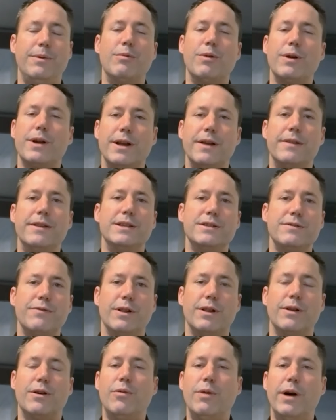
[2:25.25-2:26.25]
been working on these
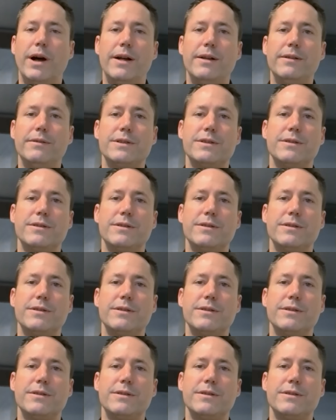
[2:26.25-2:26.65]
for a little while.